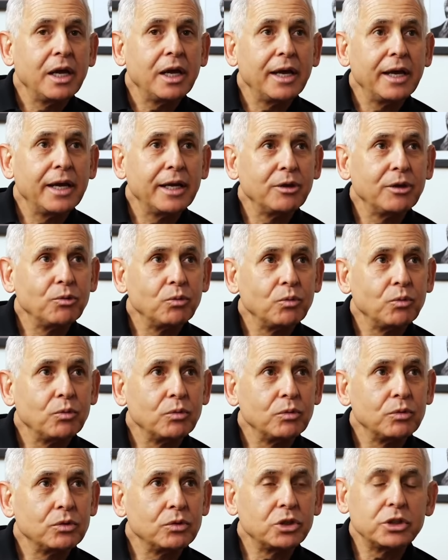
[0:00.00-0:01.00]
and
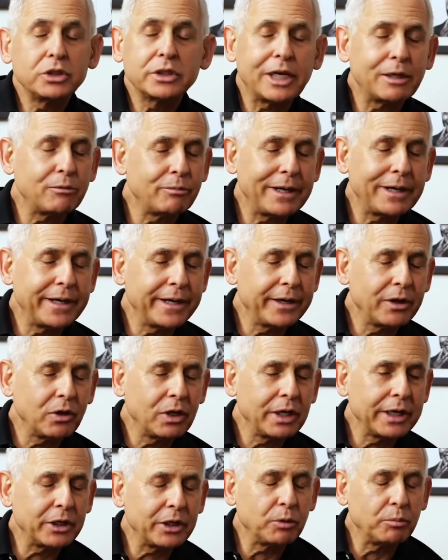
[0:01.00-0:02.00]
she's got red hair
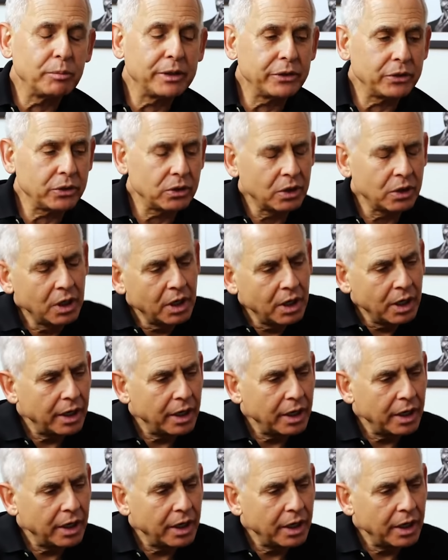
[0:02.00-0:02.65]
like her mother.